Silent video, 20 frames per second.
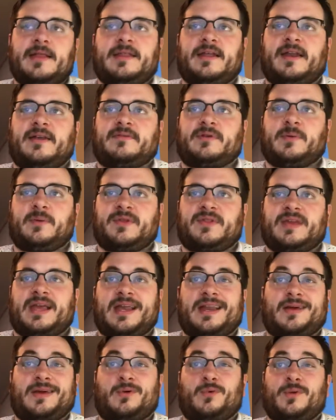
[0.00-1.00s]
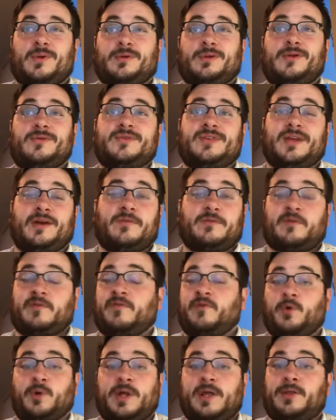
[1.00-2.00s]
that everyone's getting, we're losing over
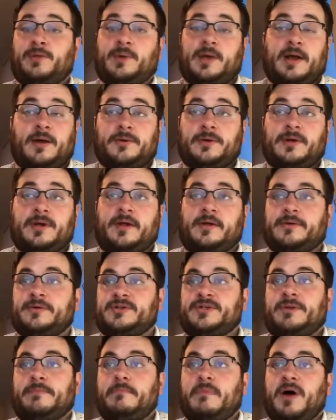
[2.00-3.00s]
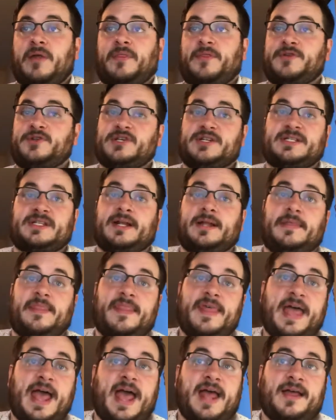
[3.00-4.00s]
$4,300 a month just on
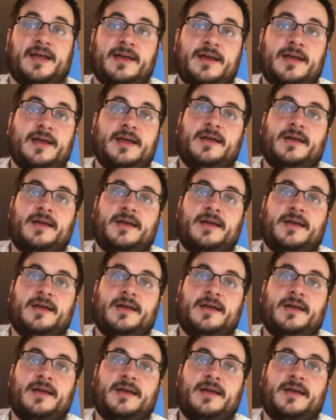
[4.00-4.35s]
that.